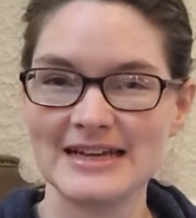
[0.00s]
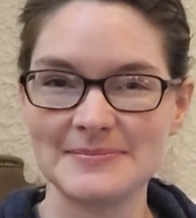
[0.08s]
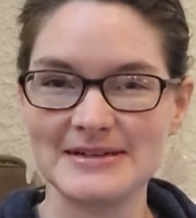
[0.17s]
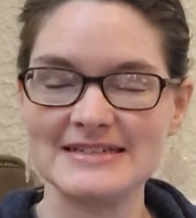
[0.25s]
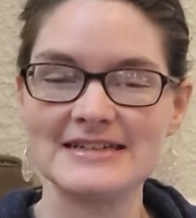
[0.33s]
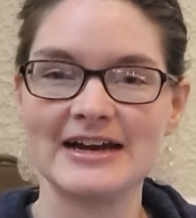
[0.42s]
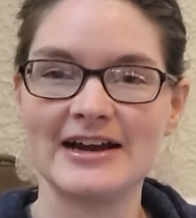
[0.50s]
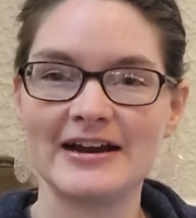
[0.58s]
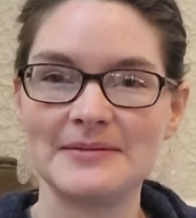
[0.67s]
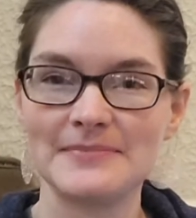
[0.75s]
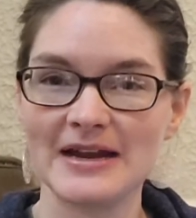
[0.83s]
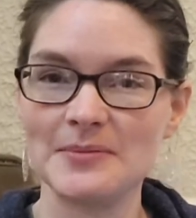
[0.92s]

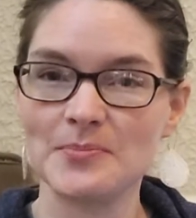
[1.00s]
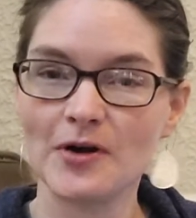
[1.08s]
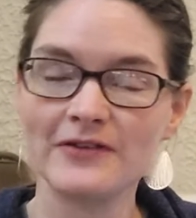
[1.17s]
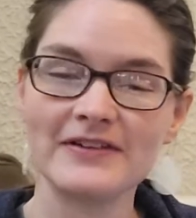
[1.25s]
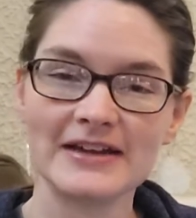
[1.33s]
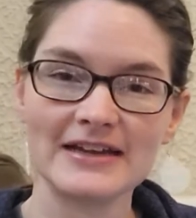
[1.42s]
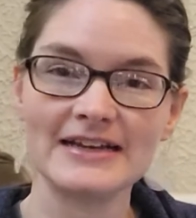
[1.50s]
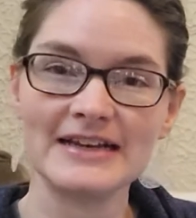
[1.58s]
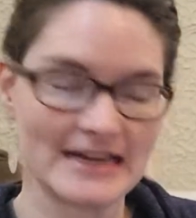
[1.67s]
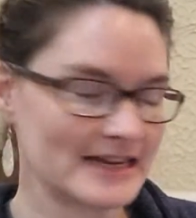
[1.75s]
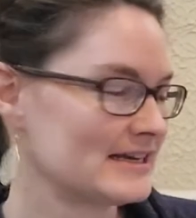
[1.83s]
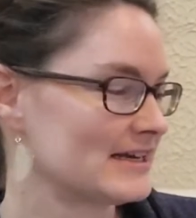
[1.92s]
sedimentary metamorphic and
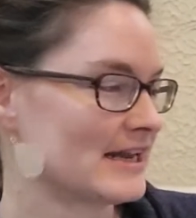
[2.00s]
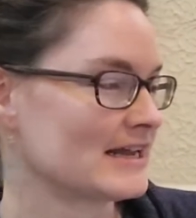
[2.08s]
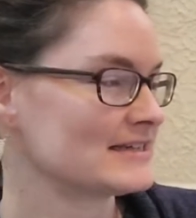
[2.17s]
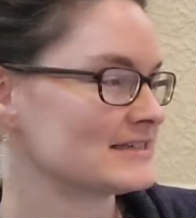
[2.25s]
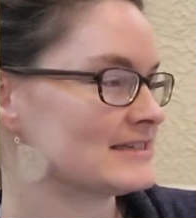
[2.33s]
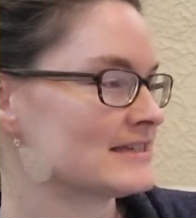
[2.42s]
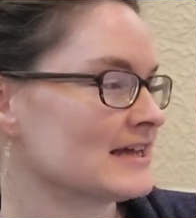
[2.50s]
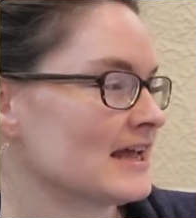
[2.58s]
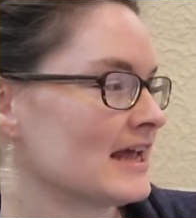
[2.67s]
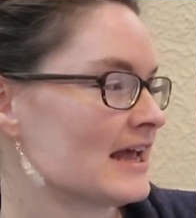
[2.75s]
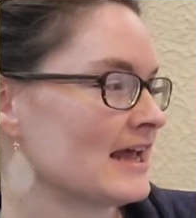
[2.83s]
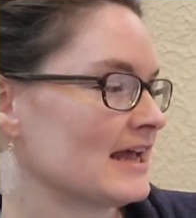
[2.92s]
igneous
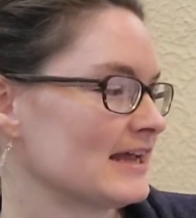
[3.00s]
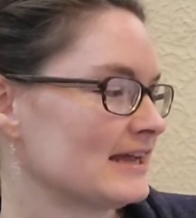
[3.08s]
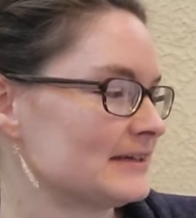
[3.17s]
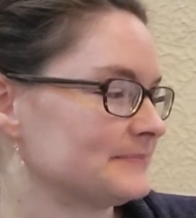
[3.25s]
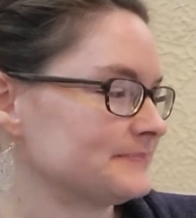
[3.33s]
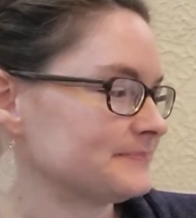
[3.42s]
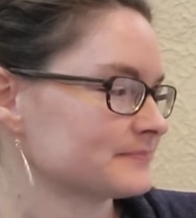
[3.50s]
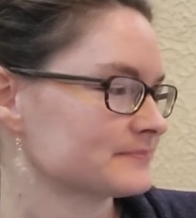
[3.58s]
and